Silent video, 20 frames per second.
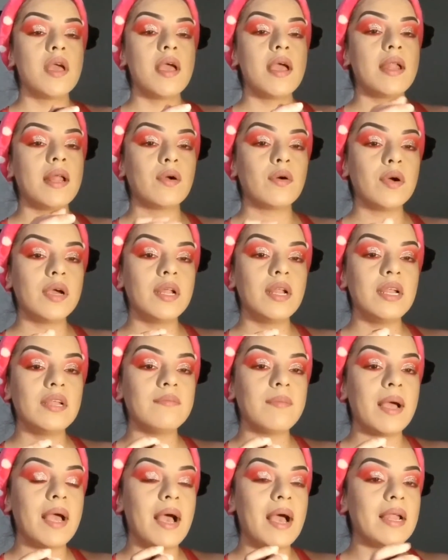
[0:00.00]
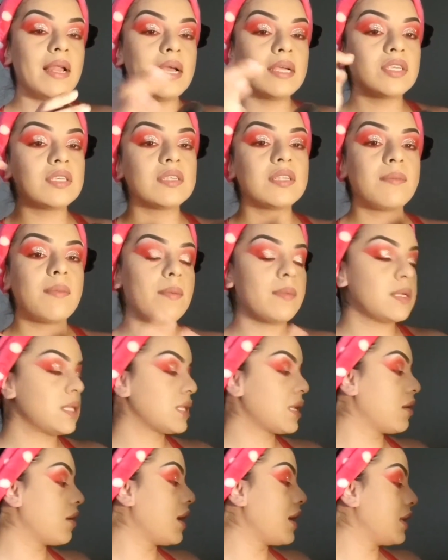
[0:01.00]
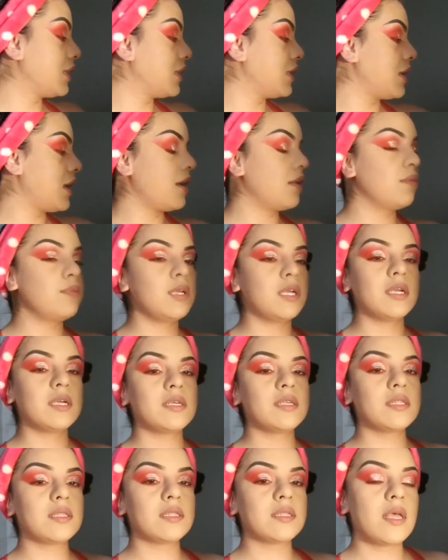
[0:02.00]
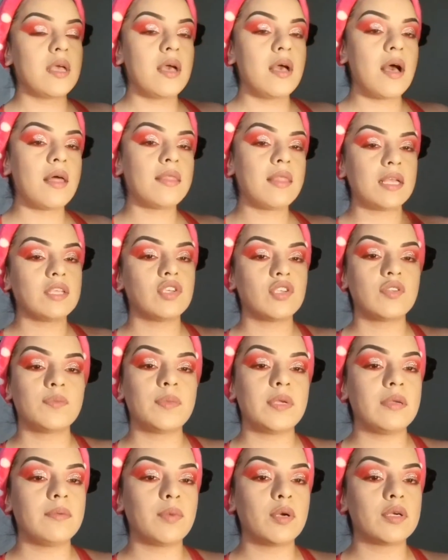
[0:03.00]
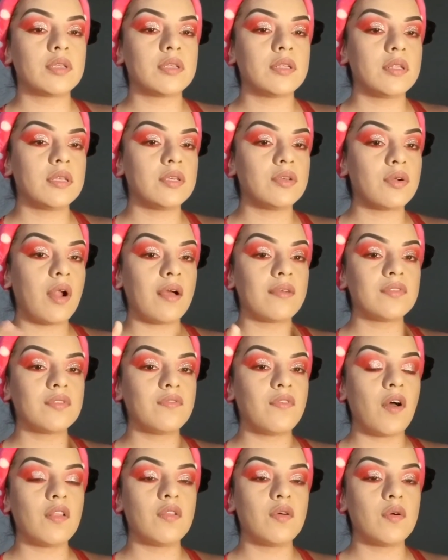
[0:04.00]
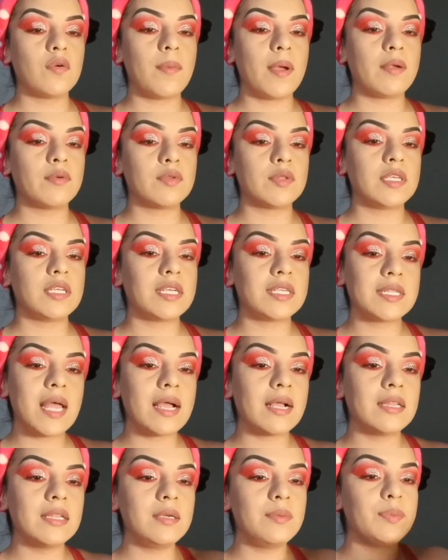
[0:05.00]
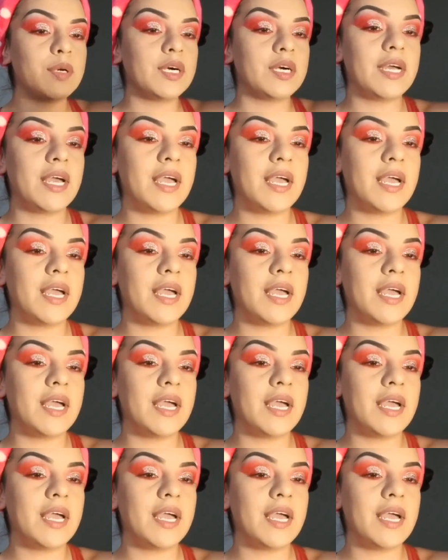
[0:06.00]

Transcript: And I go ahead and leave my eyelashes and my mascara at the end because that's just me personally. You don't have to follow my routine exactly, but